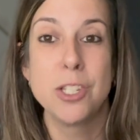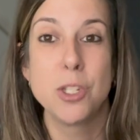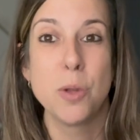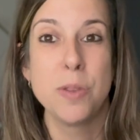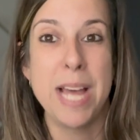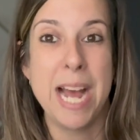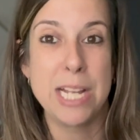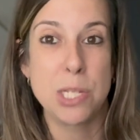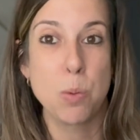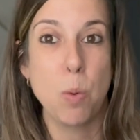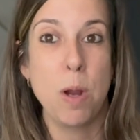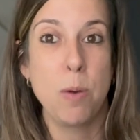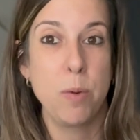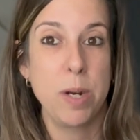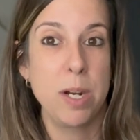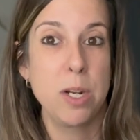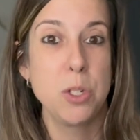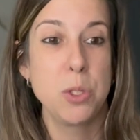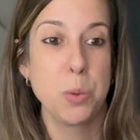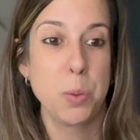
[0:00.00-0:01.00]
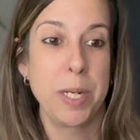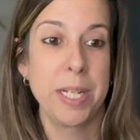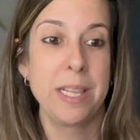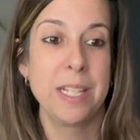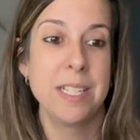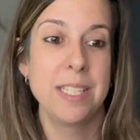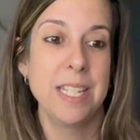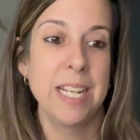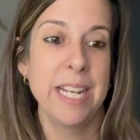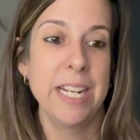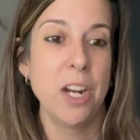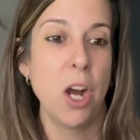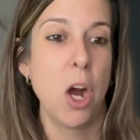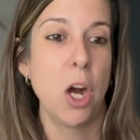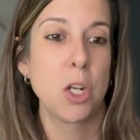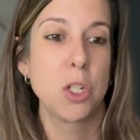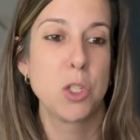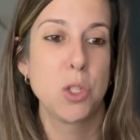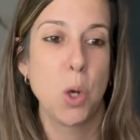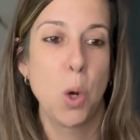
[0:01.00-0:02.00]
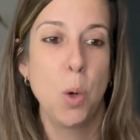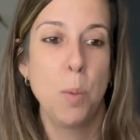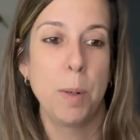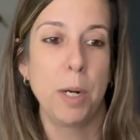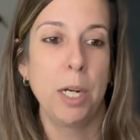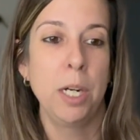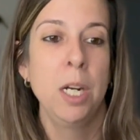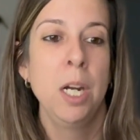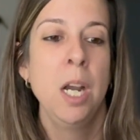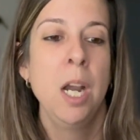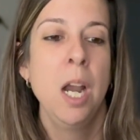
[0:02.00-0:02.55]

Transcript: So that's why we are doing this in October.